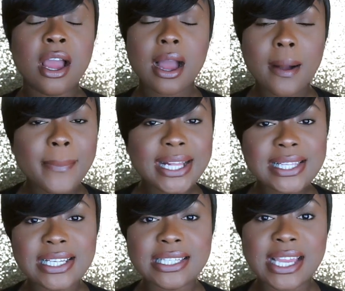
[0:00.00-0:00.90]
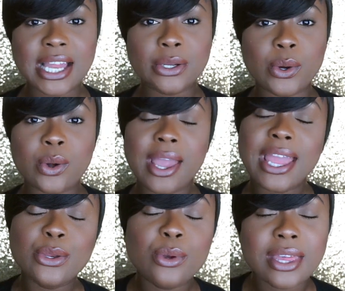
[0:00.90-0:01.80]
come back to the channel
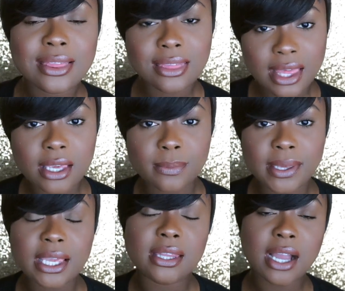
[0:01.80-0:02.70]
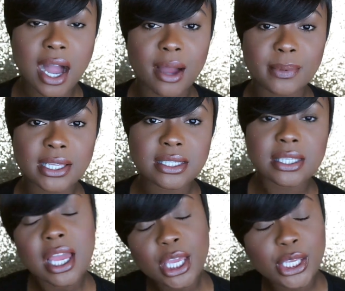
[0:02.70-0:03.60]
and you can thank me in the comments.